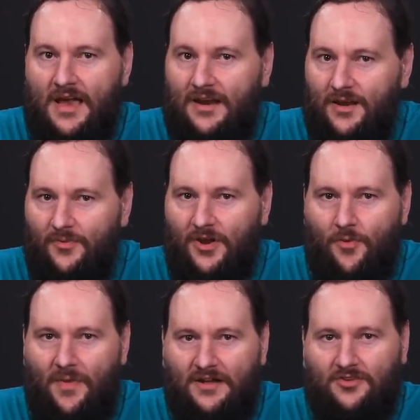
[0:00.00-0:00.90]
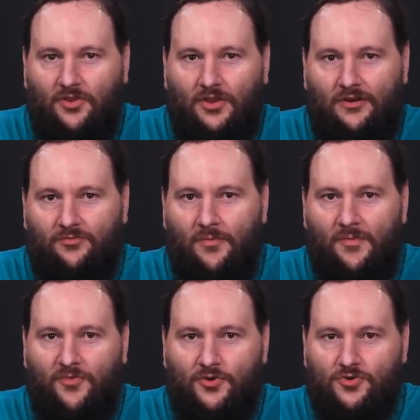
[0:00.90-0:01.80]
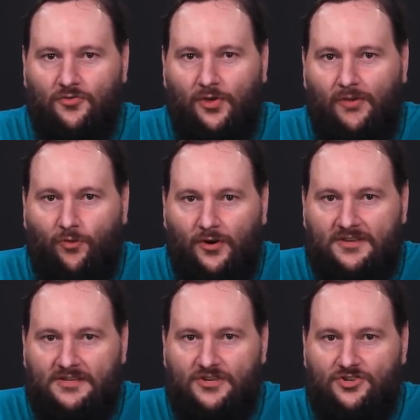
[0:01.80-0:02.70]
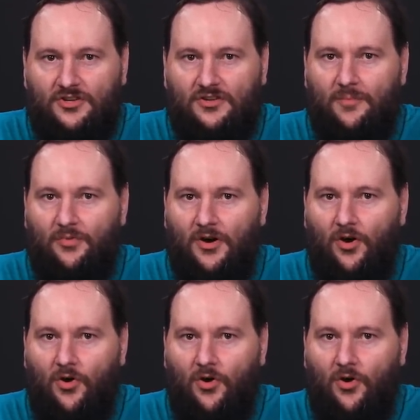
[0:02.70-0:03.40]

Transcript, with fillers: And here we go back to the letter from the Future of Life organization that brought